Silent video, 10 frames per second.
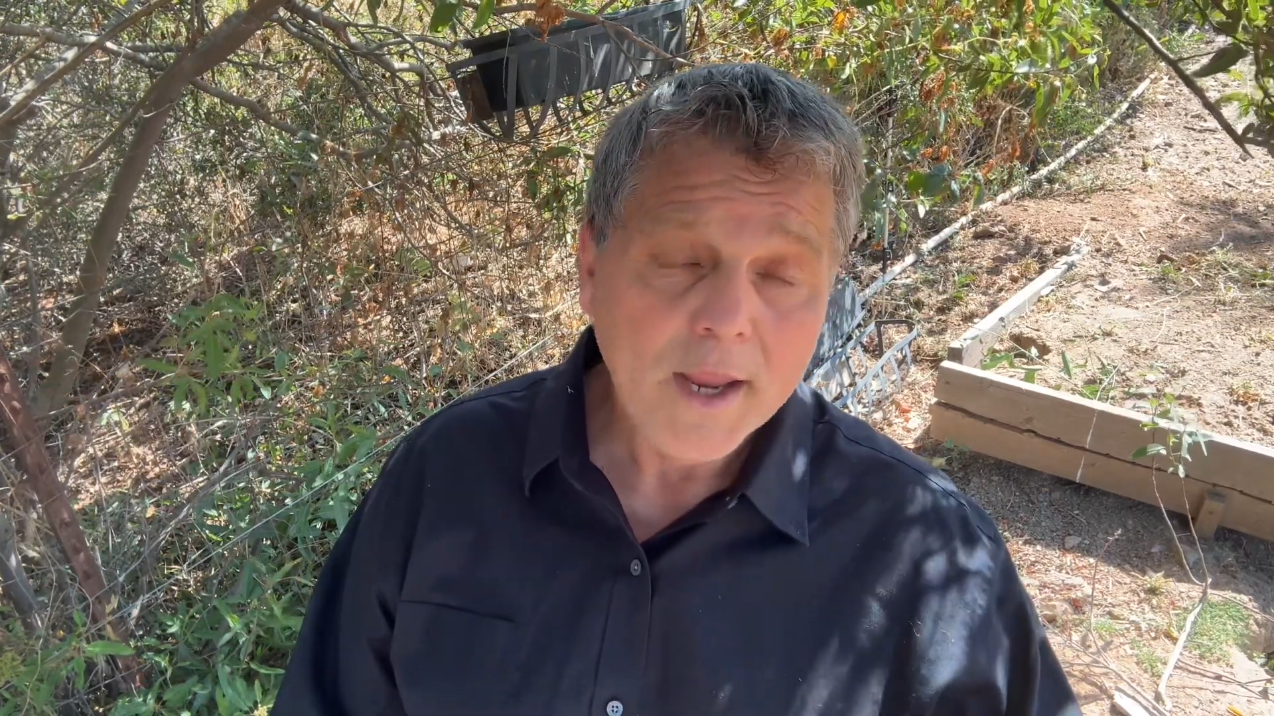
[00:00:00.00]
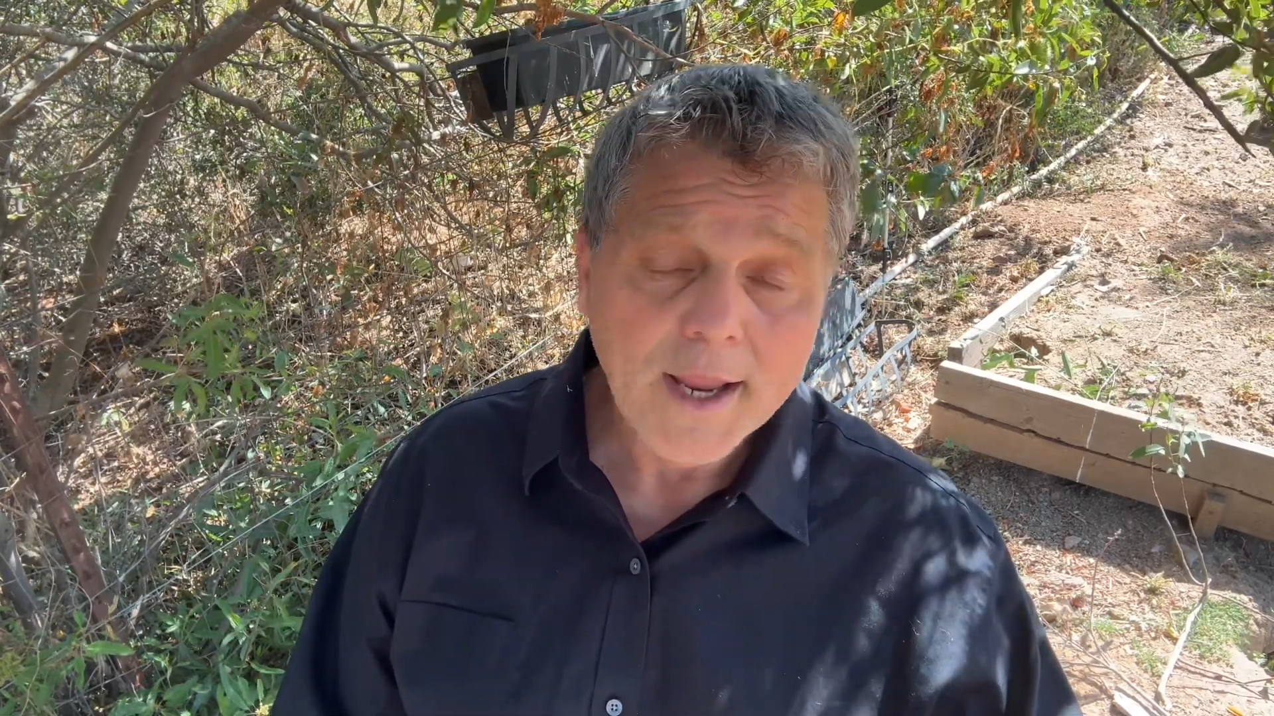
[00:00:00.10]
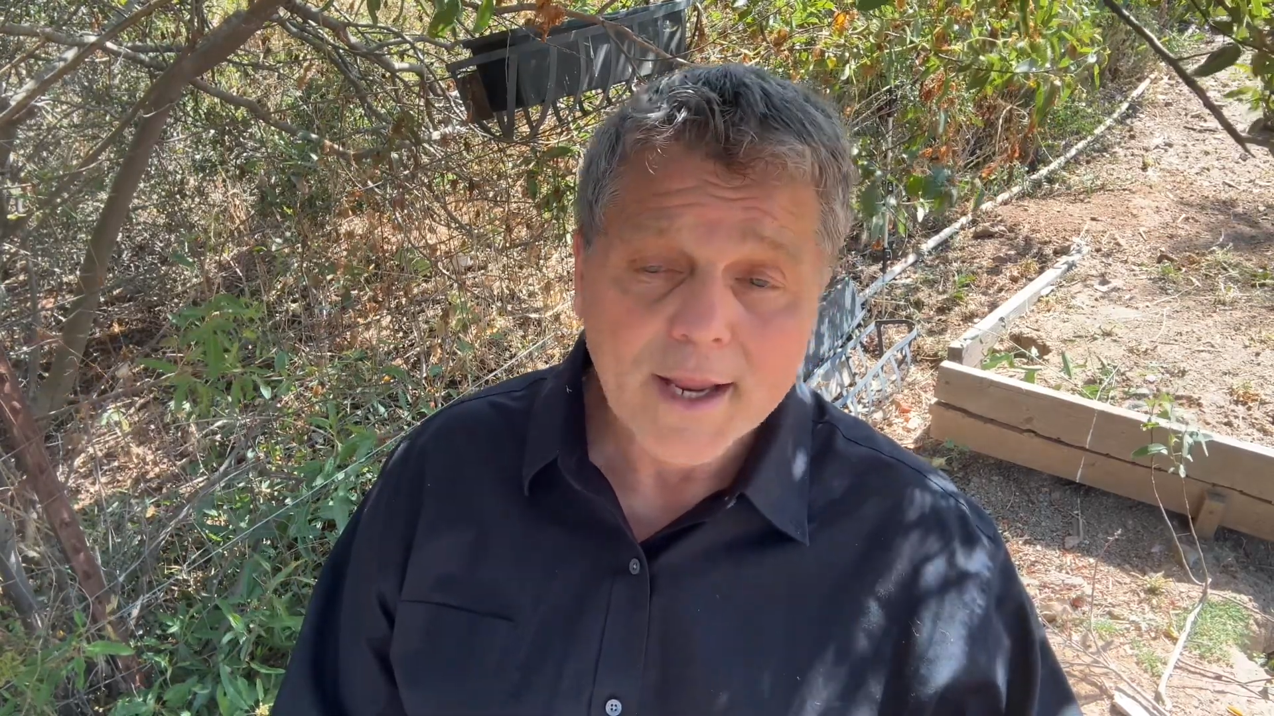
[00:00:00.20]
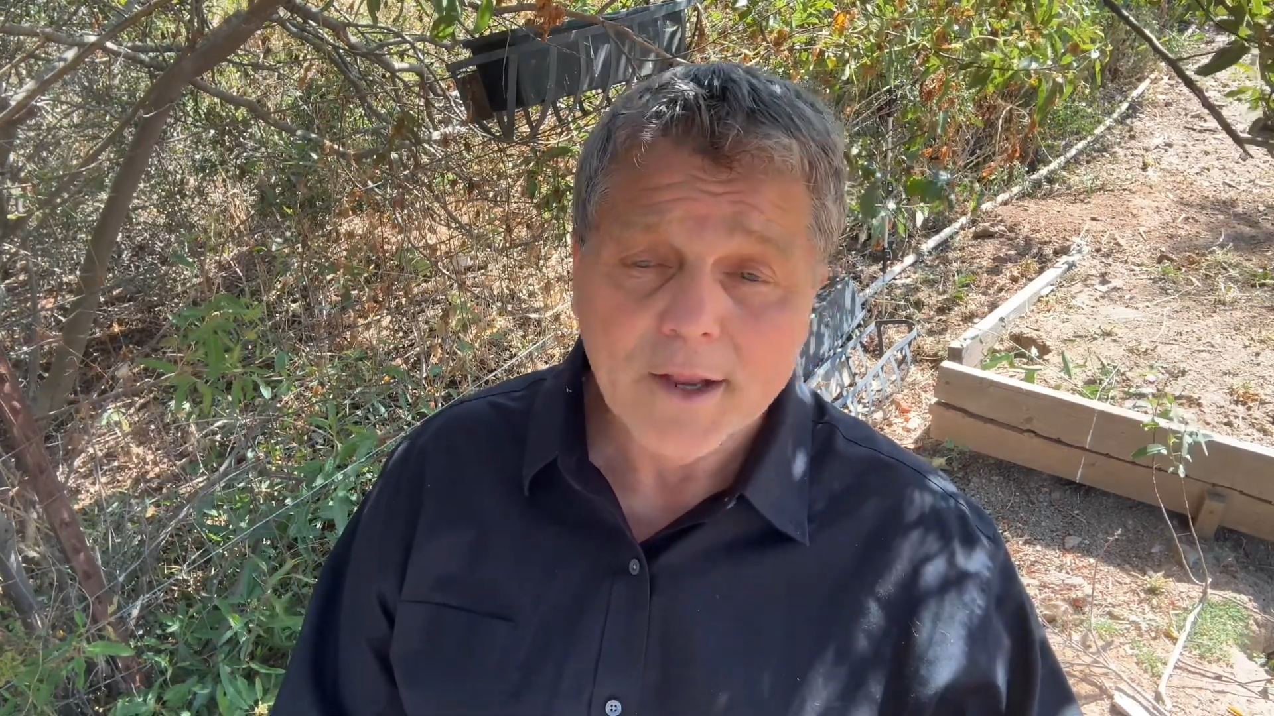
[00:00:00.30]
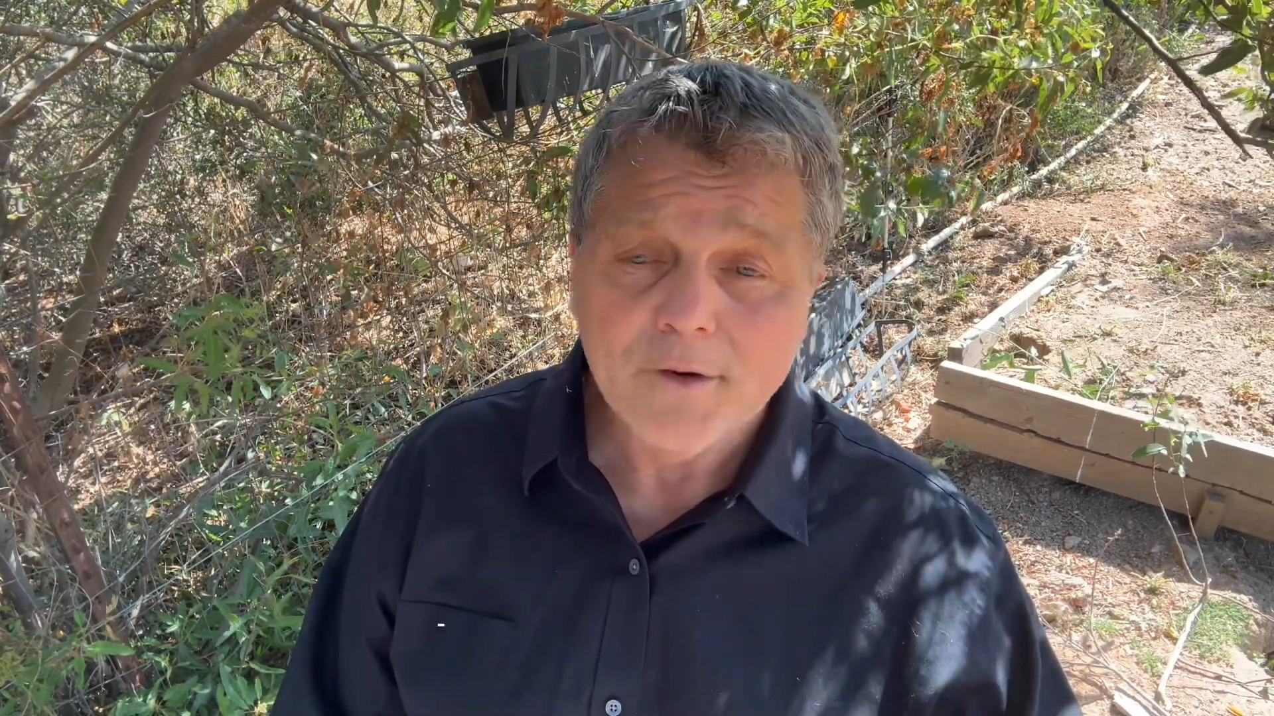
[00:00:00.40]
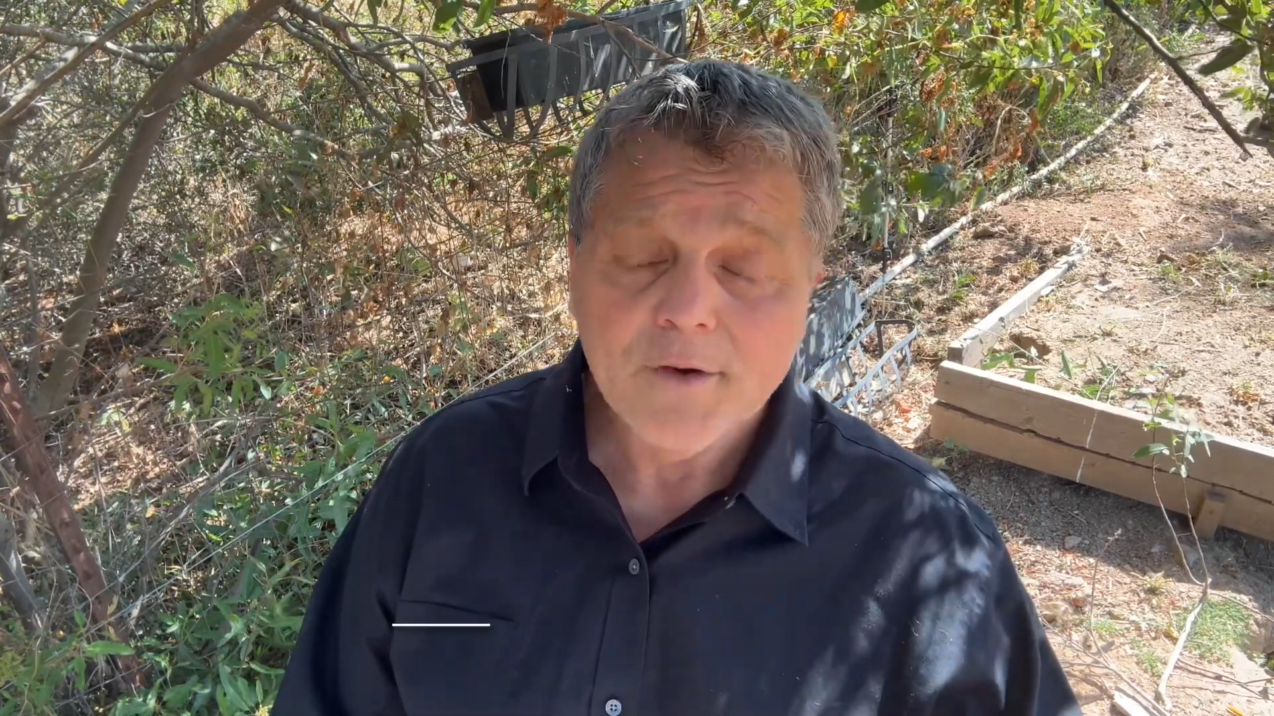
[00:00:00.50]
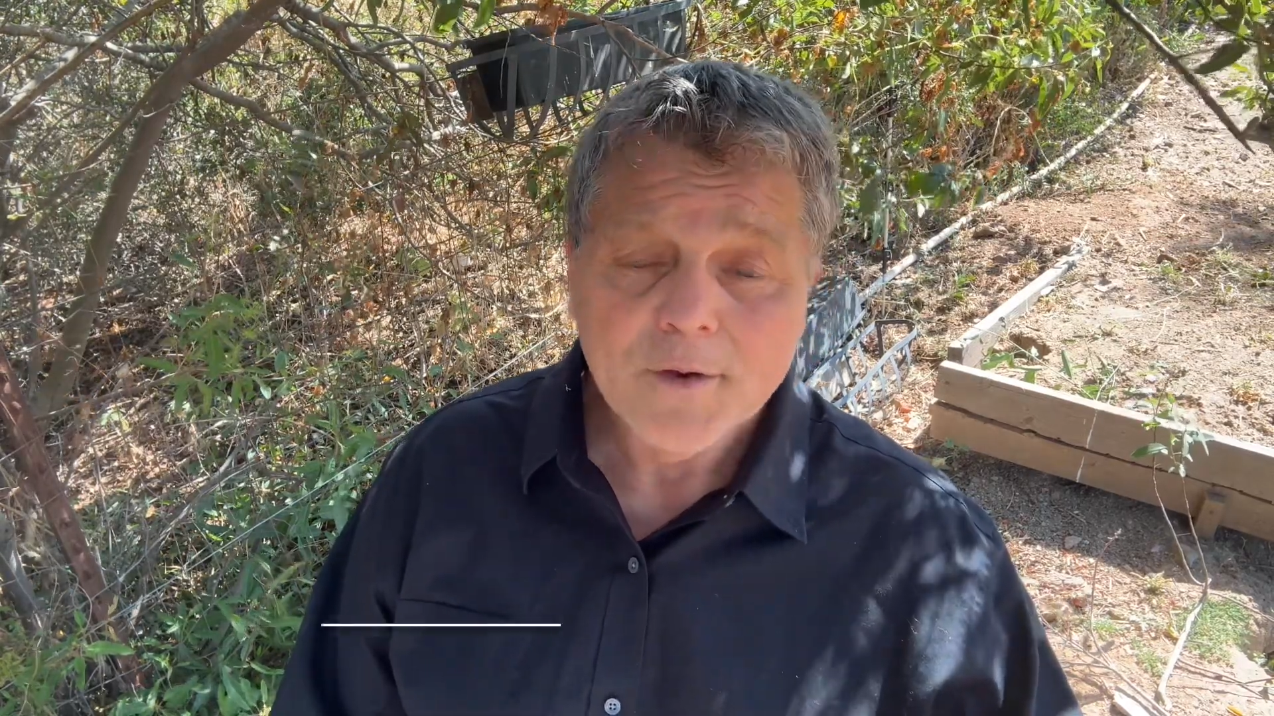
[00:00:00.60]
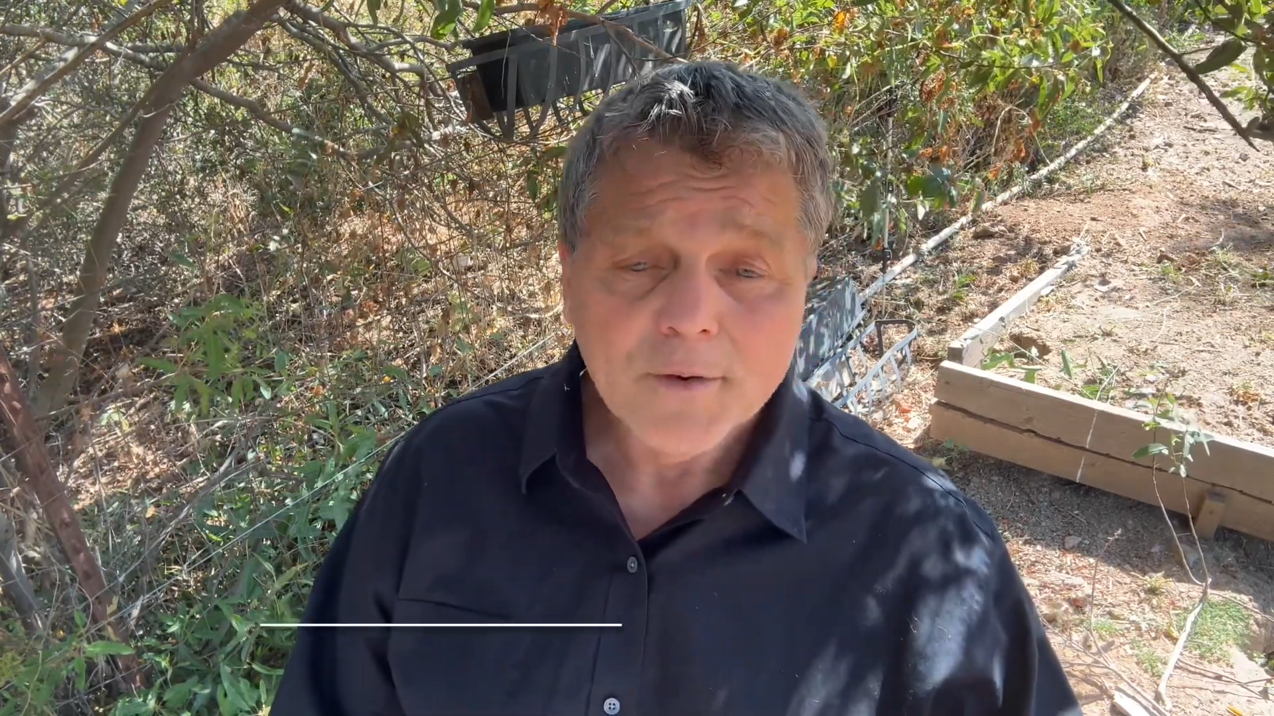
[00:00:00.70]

in